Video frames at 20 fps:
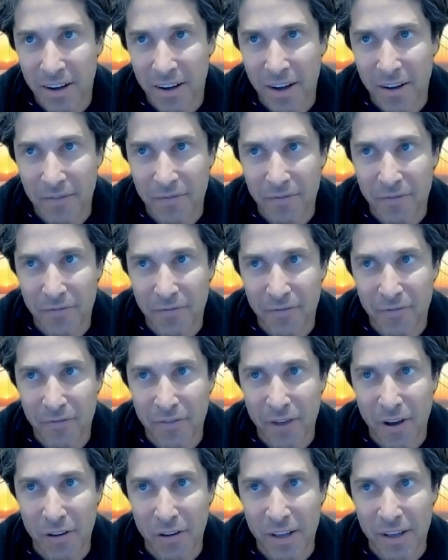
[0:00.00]
I
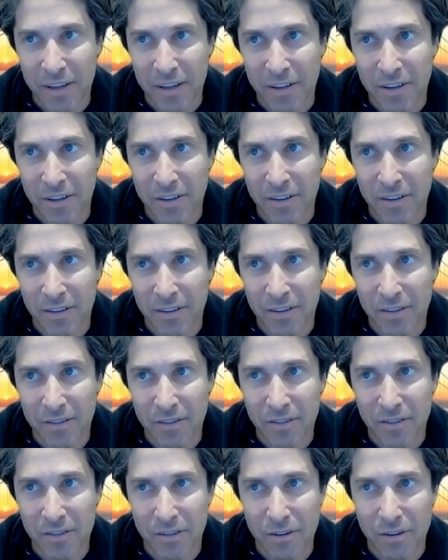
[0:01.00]
felt like,
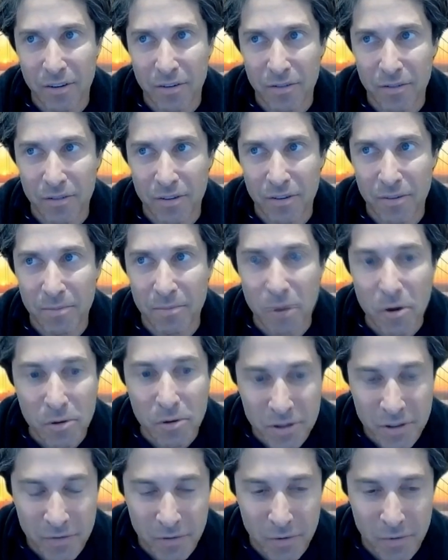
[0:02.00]
the
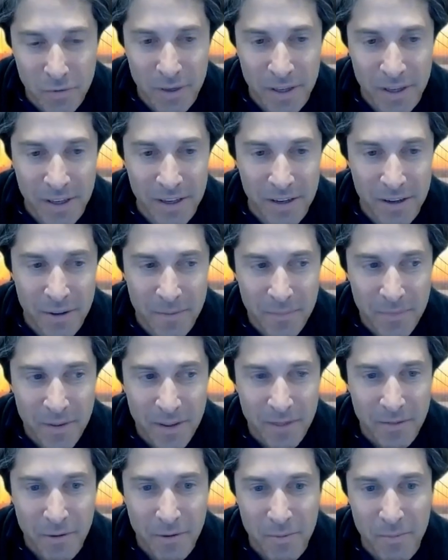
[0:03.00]
most of the week
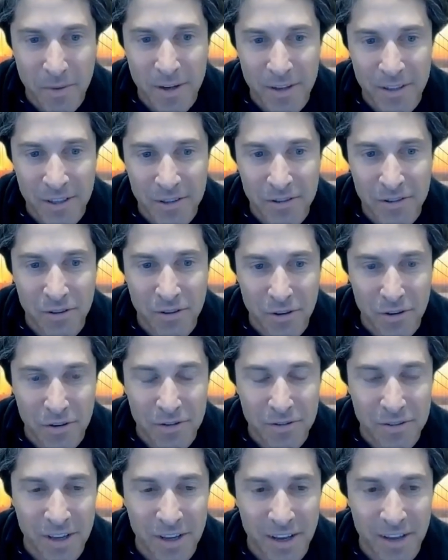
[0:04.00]
from Monday to
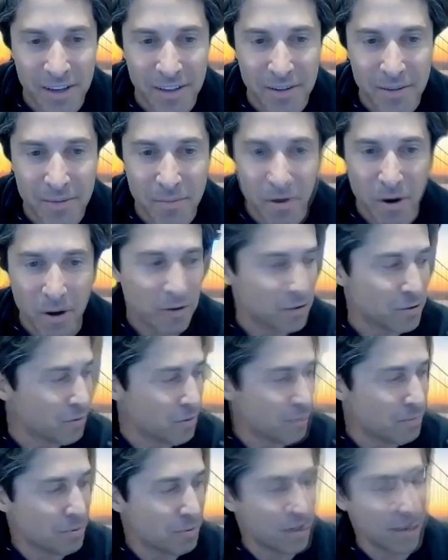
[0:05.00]
Thursday, the markets
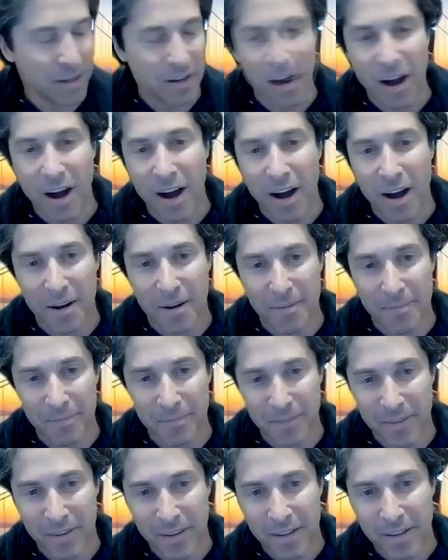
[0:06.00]
were pretty calm